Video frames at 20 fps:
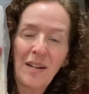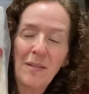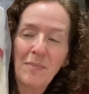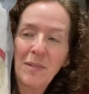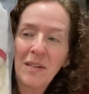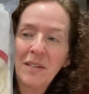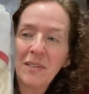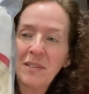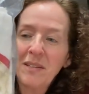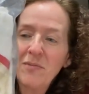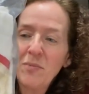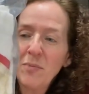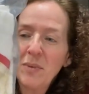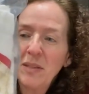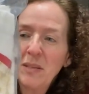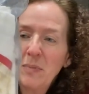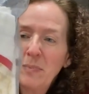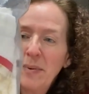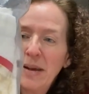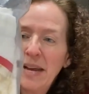I'm going to leave them
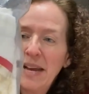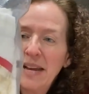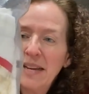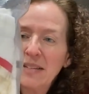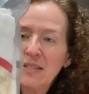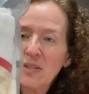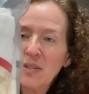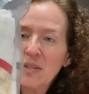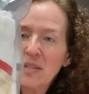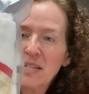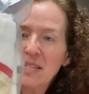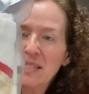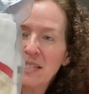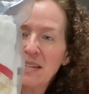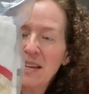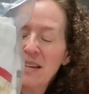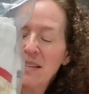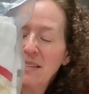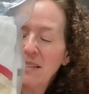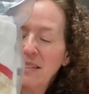in the bag so they
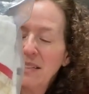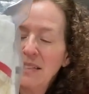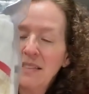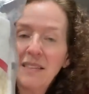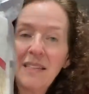stay clean.